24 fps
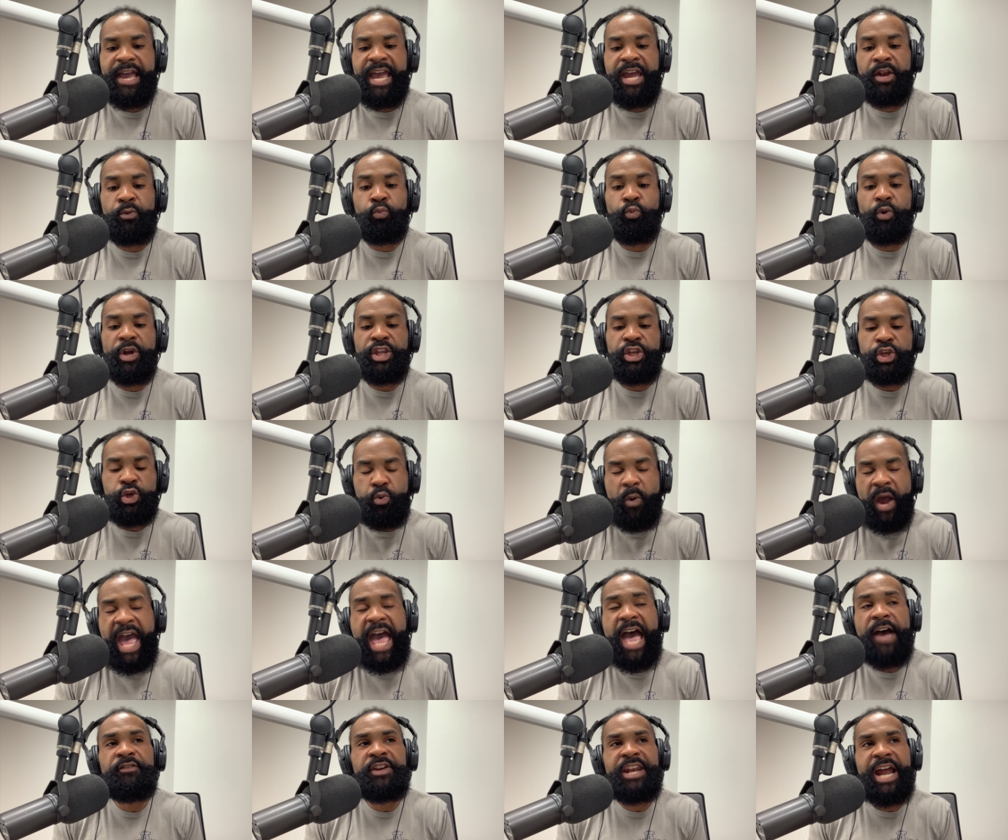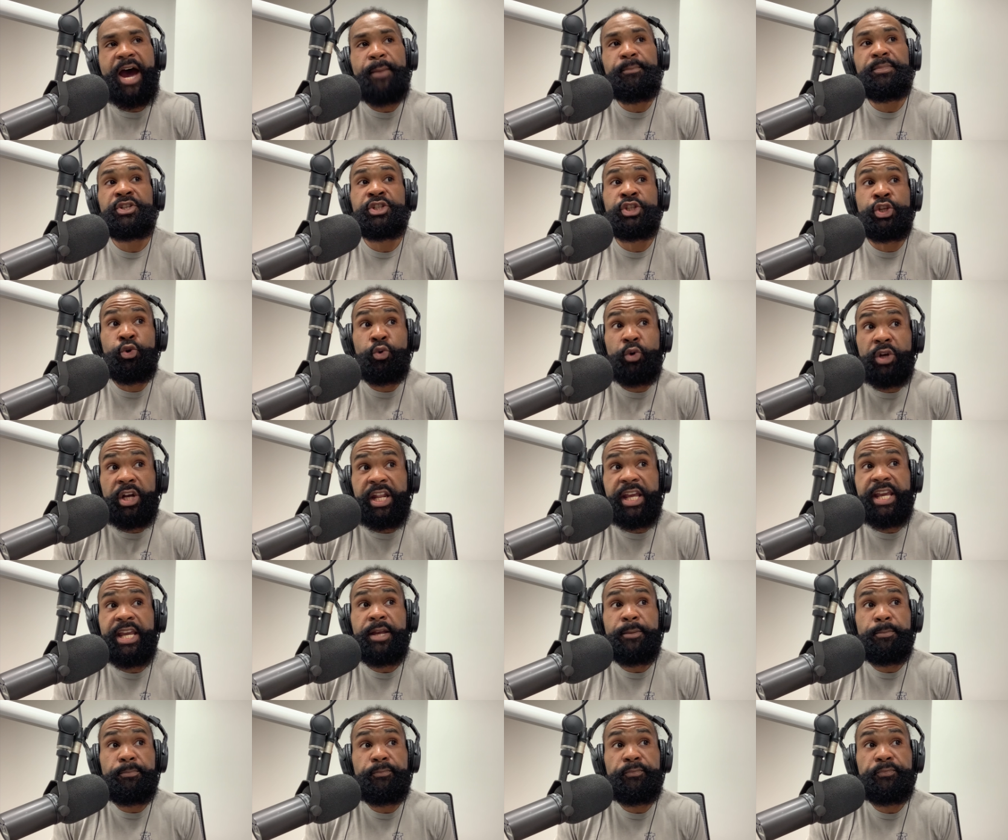And when you have an
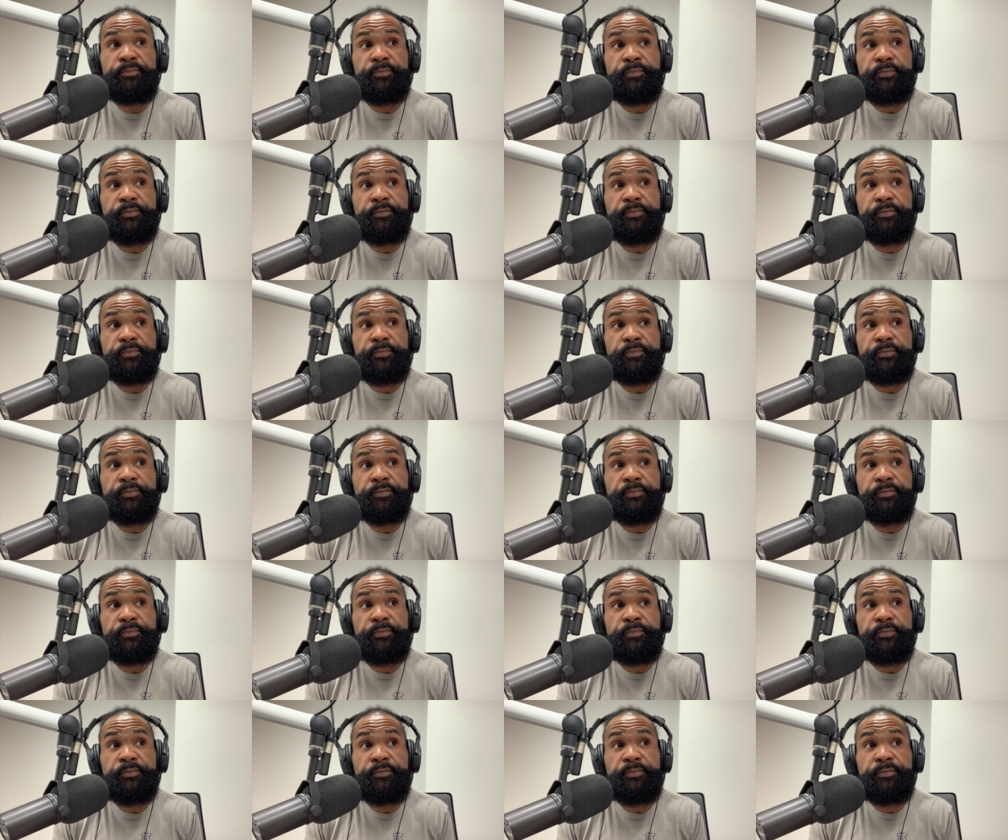opportunity